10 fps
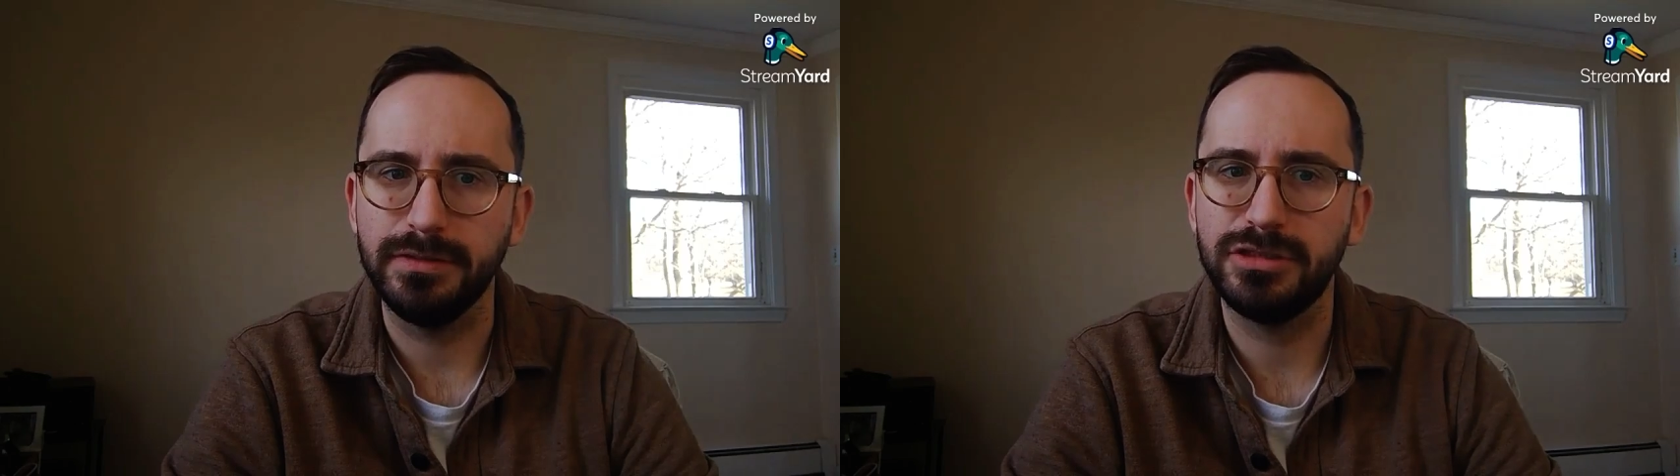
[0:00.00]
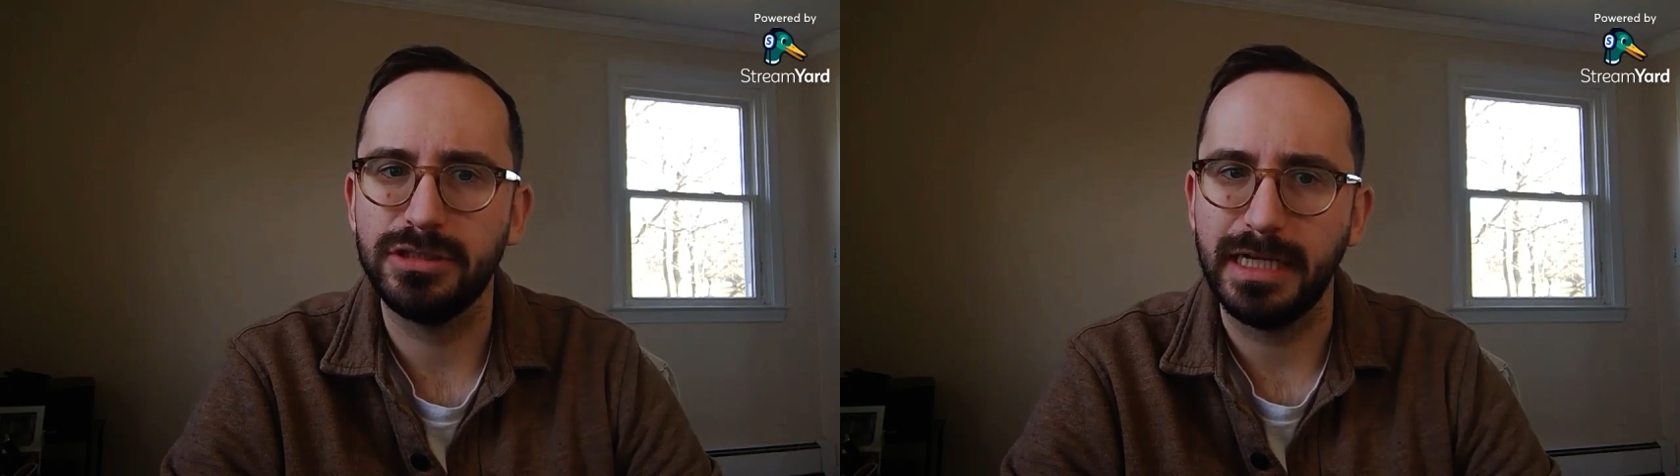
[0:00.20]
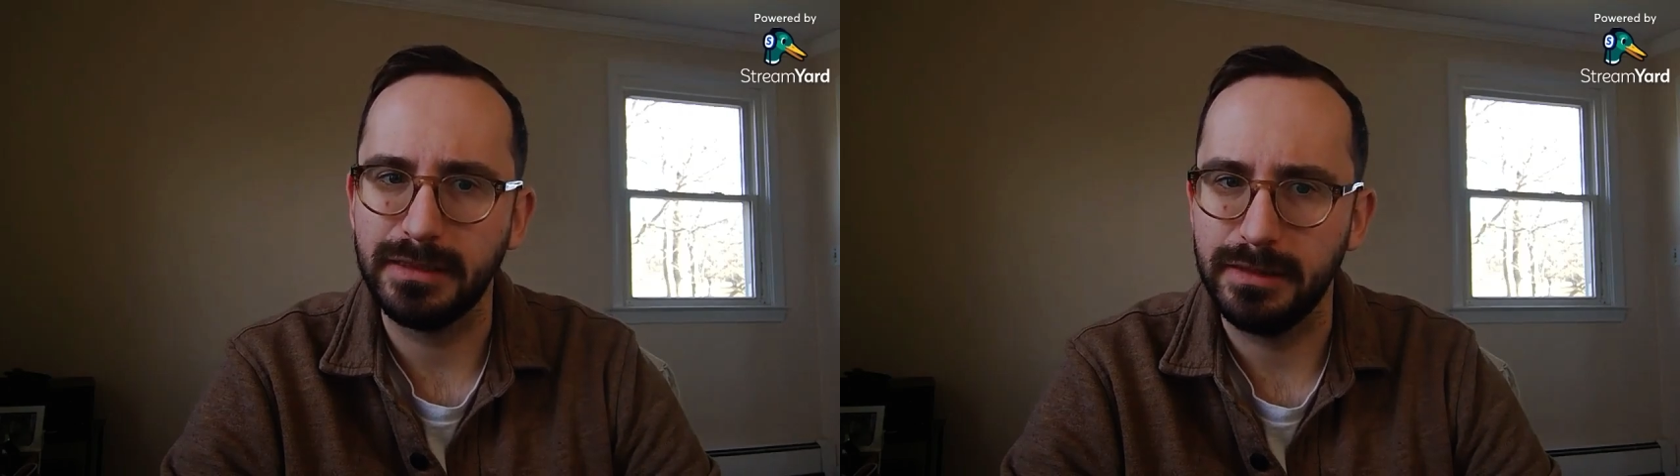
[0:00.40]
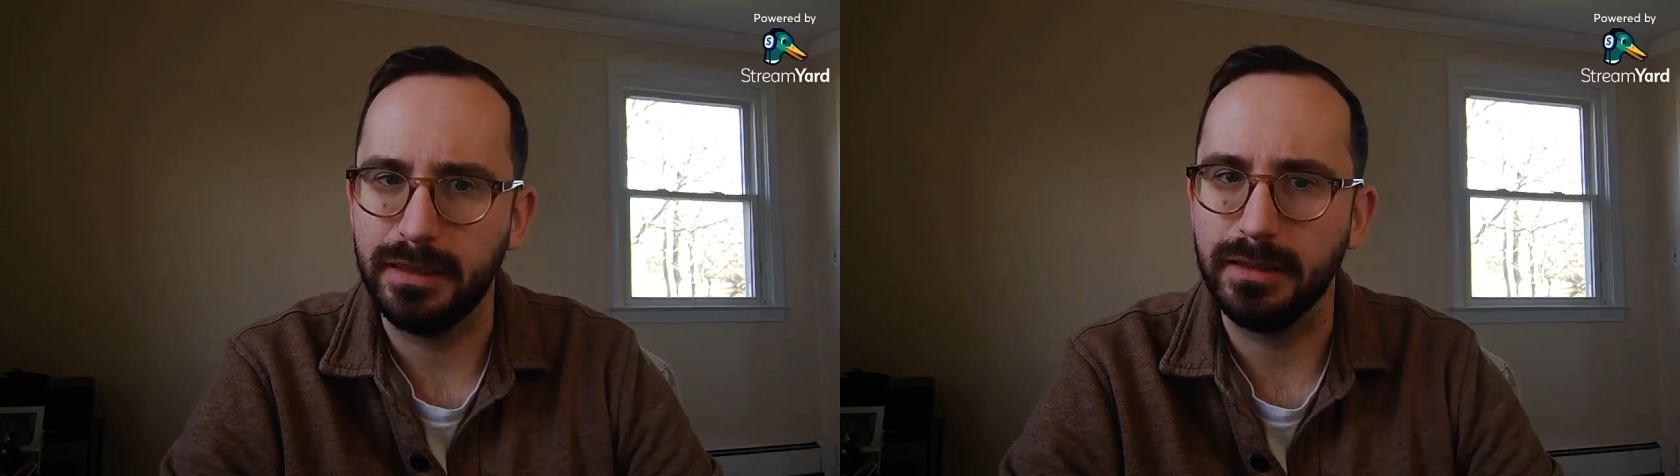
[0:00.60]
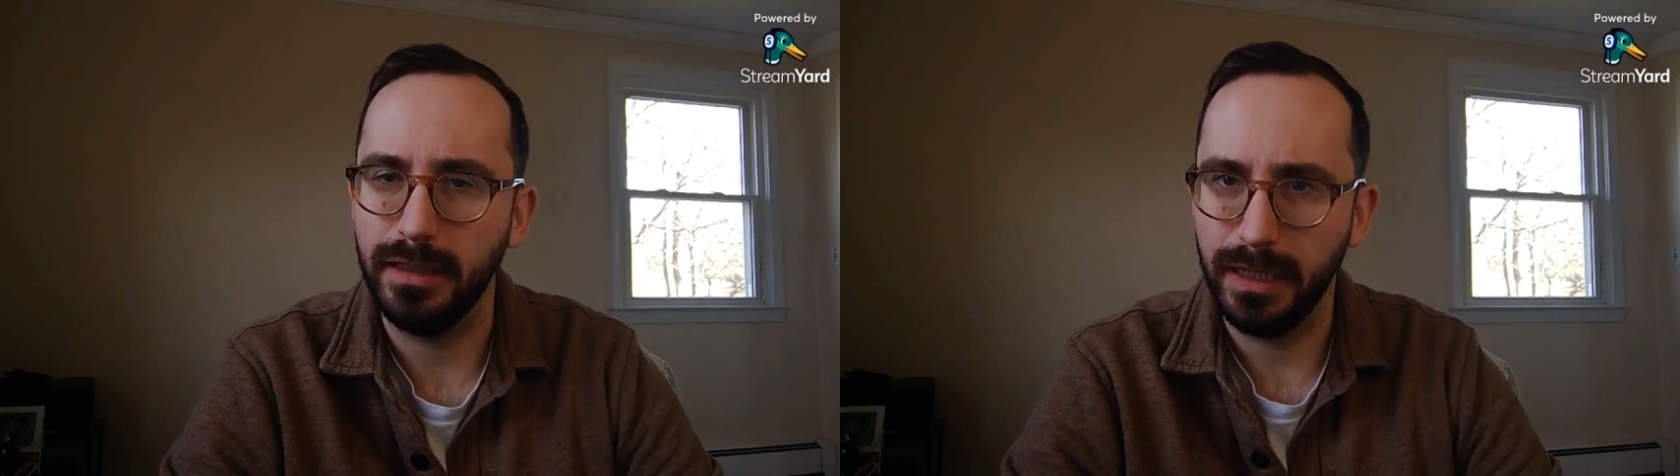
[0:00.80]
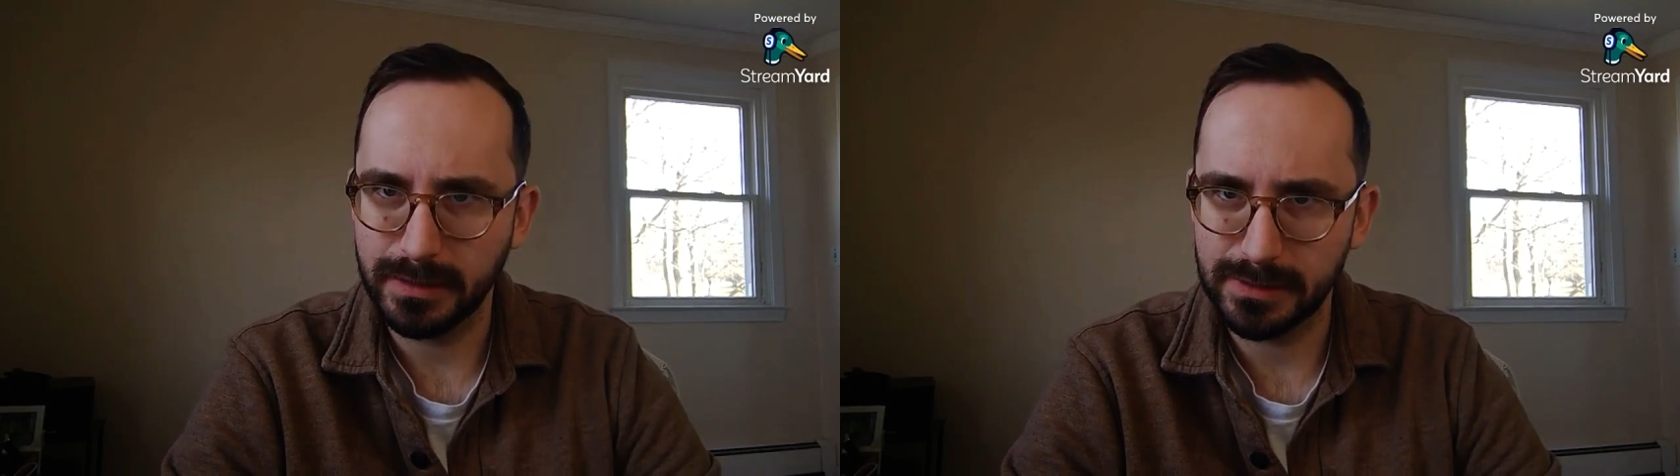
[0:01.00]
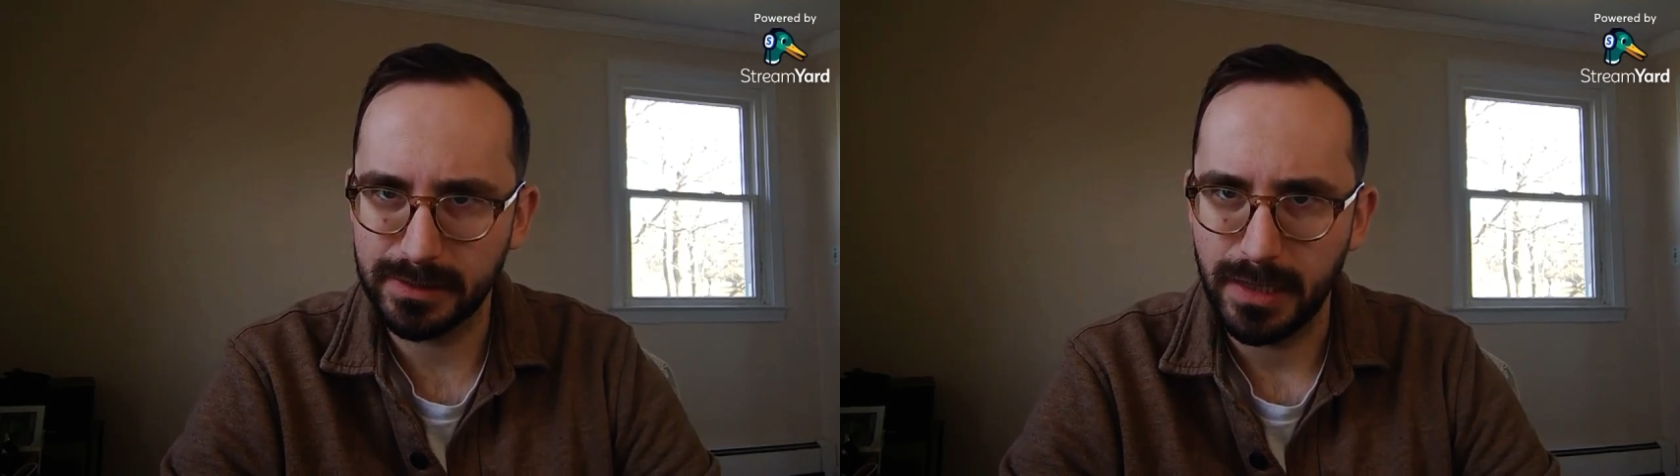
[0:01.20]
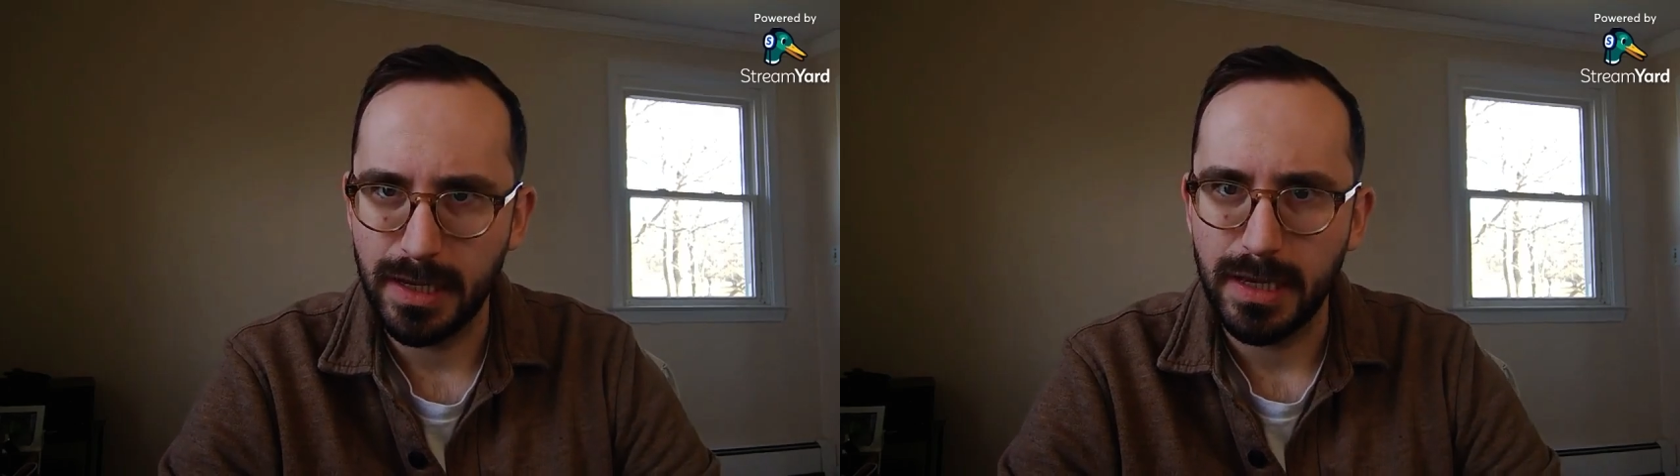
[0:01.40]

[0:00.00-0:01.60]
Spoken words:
Chatillon Lux.